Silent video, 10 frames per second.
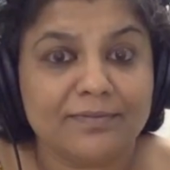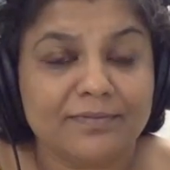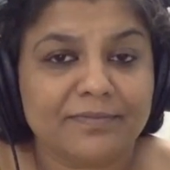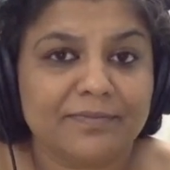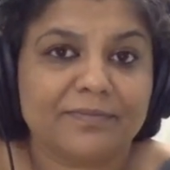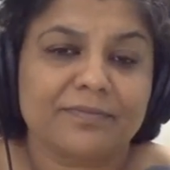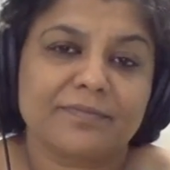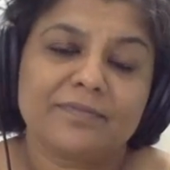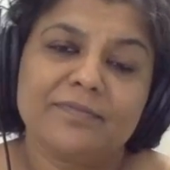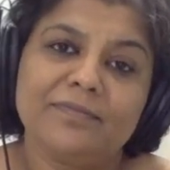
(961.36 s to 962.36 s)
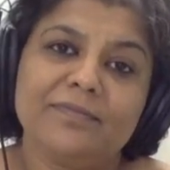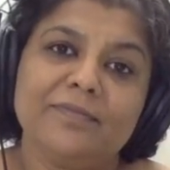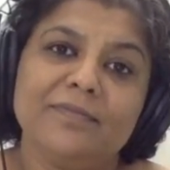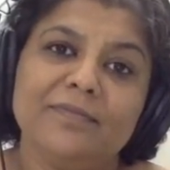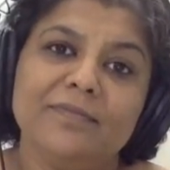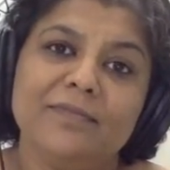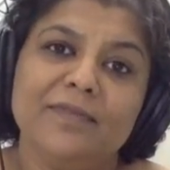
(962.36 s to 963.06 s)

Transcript: Nothing is said.